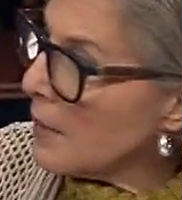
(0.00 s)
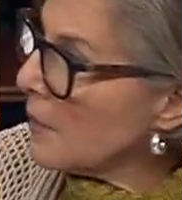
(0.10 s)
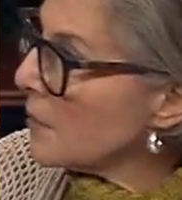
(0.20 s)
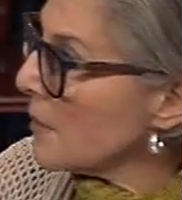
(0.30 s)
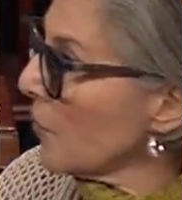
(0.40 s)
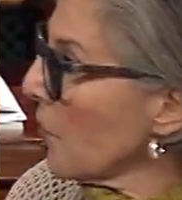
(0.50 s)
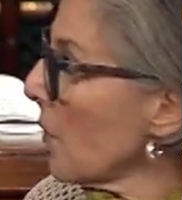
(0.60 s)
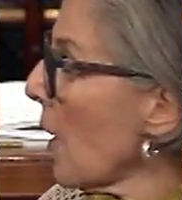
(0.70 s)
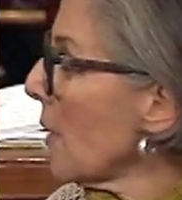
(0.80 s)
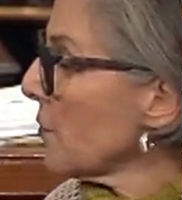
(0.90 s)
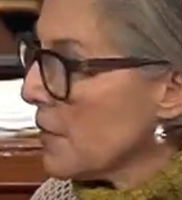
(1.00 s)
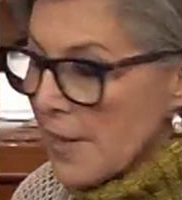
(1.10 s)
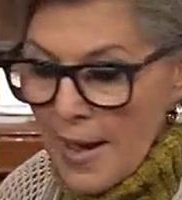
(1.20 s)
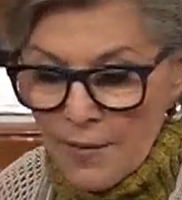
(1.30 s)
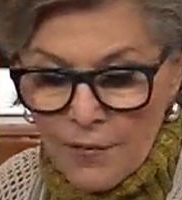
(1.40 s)
Senator Inhofe's
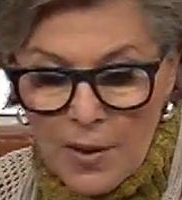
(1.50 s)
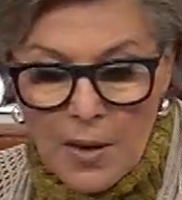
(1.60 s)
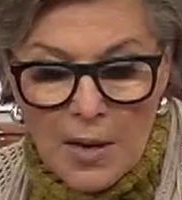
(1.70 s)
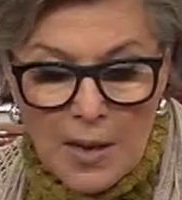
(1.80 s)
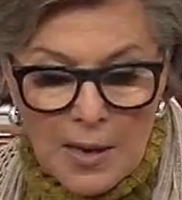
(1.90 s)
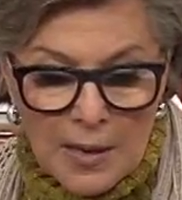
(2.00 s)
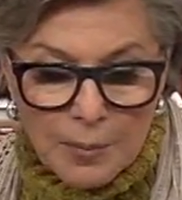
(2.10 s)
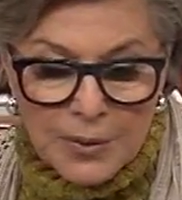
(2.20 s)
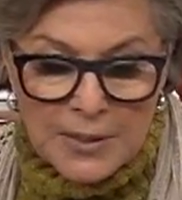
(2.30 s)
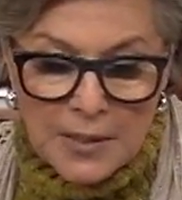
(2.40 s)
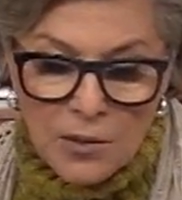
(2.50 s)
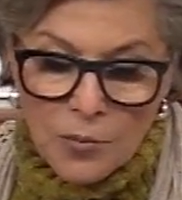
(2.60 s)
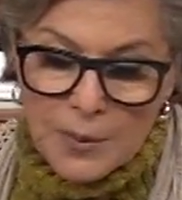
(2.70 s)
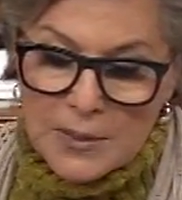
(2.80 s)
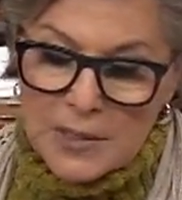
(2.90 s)
staff, in
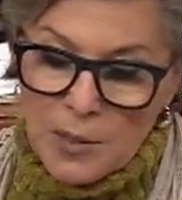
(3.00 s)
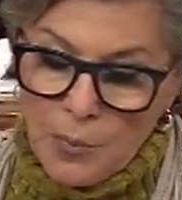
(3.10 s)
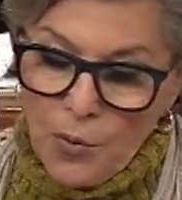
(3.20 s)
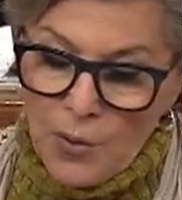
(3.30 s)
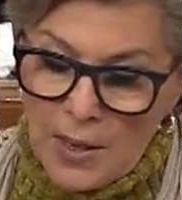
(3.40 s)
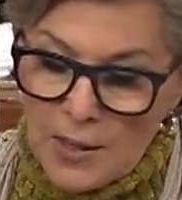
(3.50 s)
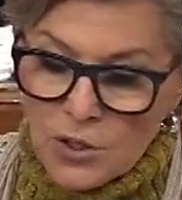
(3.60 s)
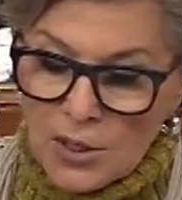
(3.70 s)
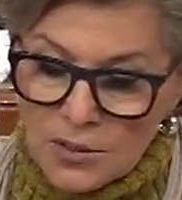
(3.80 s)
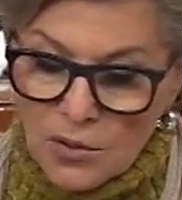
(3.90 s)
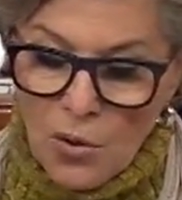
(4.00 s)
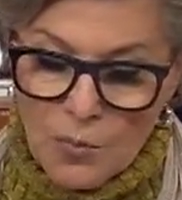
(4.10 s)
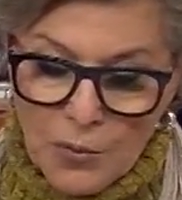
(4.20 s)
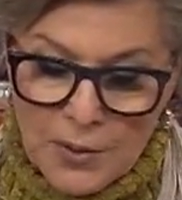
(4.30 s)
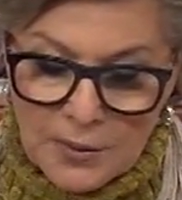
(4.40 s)
particular Bettina Poirier, Jason
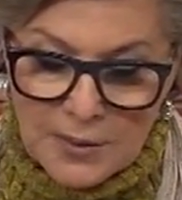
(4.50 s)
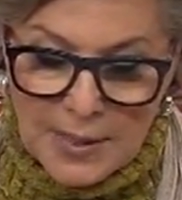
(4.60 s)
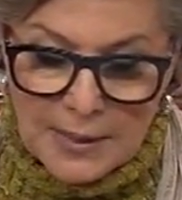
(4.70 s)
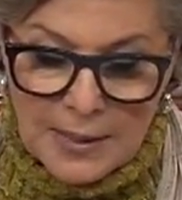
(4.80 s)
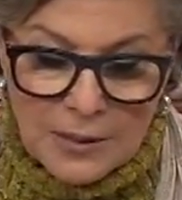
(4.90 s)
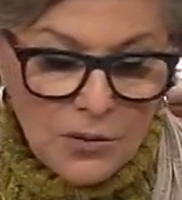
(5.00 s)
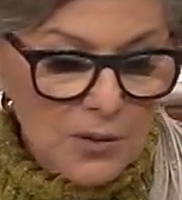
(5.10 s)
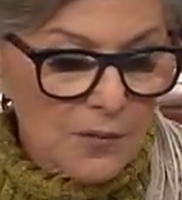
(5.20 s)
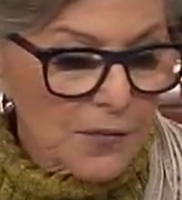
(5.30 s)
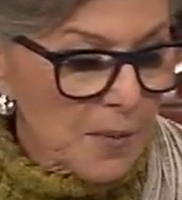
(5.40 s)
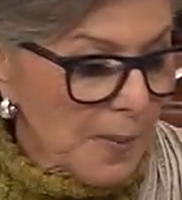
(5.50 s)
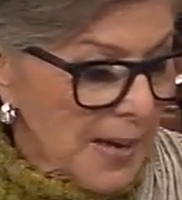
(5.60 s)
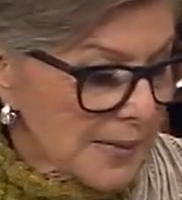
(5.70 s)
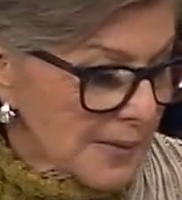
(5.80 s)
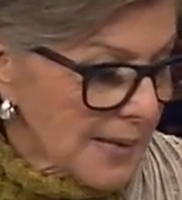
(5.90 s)
Albrecht, and Ted Ilston from
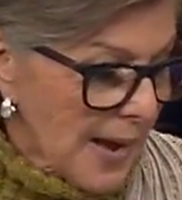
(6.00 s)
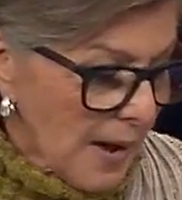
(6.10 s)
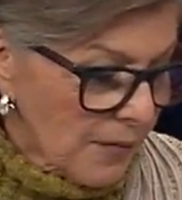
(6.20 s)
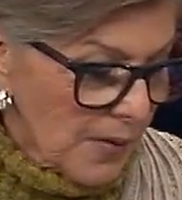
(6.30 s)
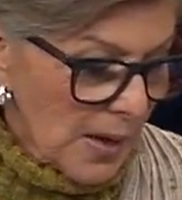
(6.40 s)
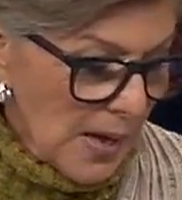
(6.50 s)
my staff.